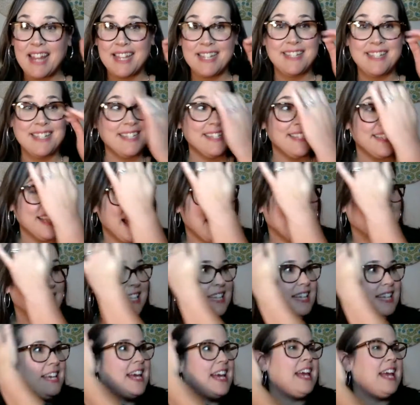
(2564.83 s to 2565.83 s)
that's
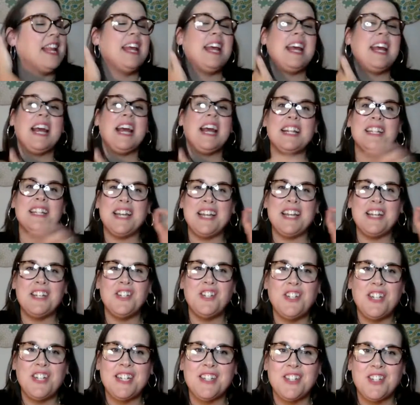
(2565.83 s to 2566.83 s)
exactly it. And
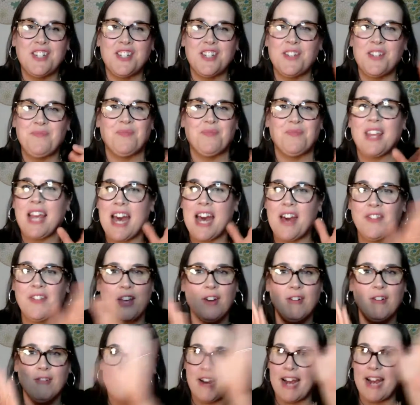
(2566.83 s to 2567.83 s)
she's,
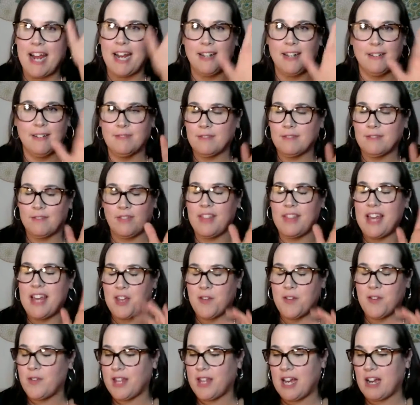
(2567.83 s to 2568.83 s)
Kathy, great. Thank
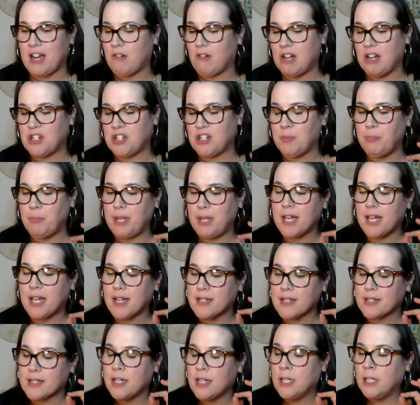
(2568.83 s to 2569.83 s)
you for that question,
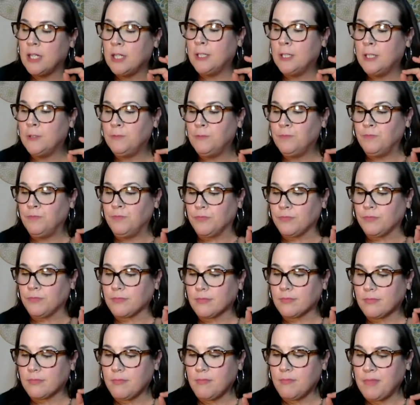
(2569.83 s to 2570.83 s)
because
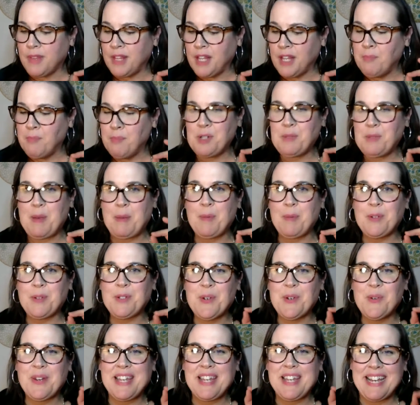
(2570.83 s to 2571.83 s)
most people
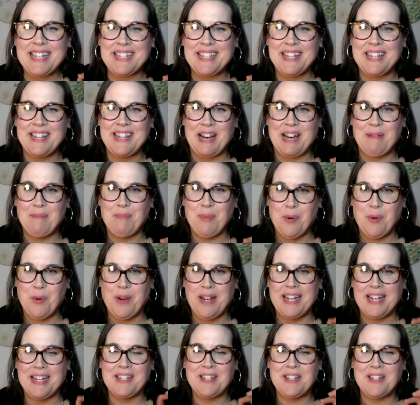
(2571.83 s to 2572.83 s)
don't get to that
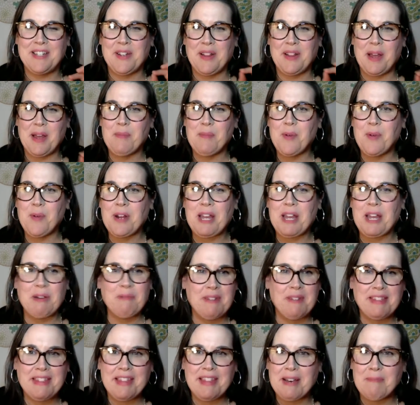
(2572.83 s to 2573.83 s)
point until I'm working
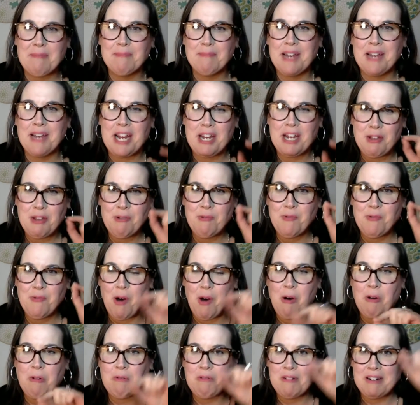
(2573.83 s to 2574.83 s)
with them, and you've
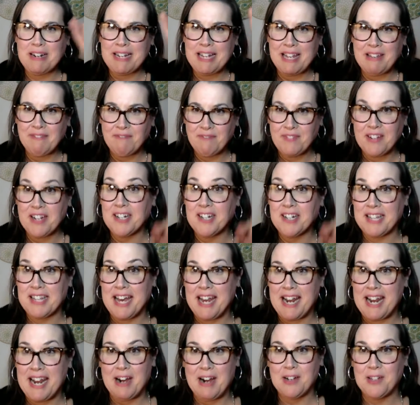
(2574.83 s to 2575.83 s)
already figured
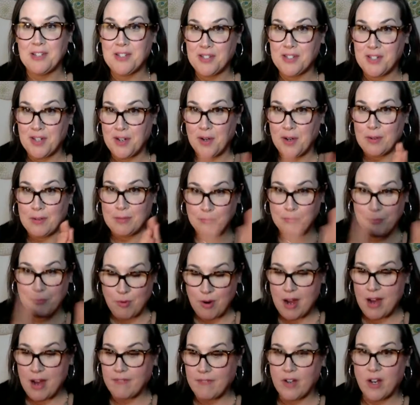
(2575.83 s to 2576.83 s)
that out. So
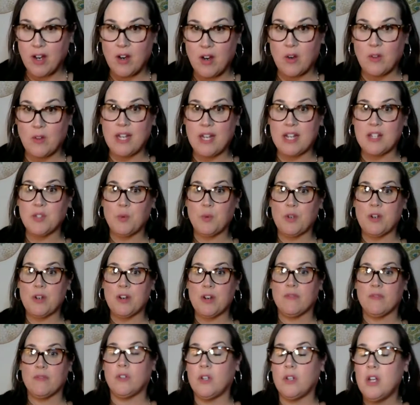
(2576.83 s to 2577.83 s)
bravo, that's
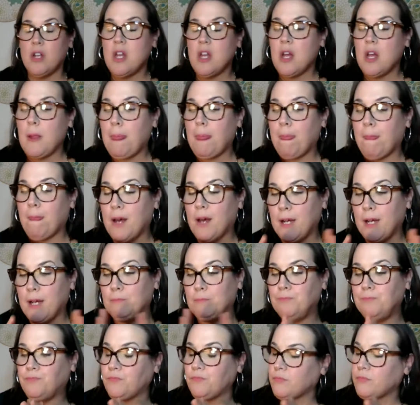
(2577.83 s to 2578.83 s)
wonderful.
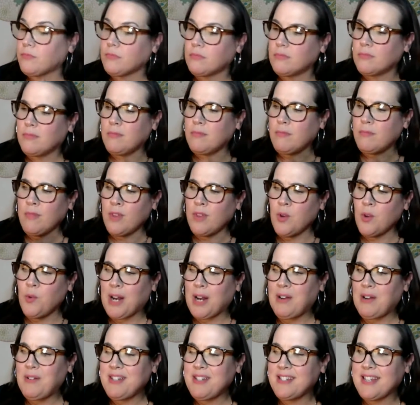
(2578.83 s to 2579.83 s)

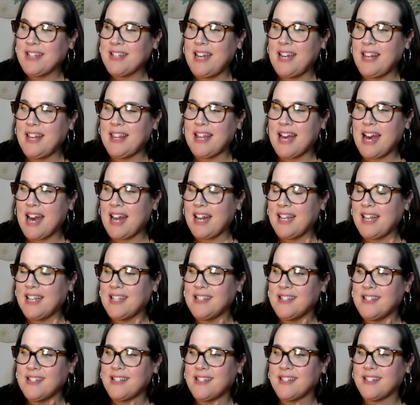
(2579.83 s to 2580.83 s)
What I would say to that
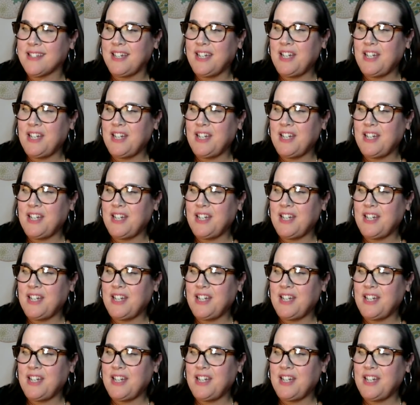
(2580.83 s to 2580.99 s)
is,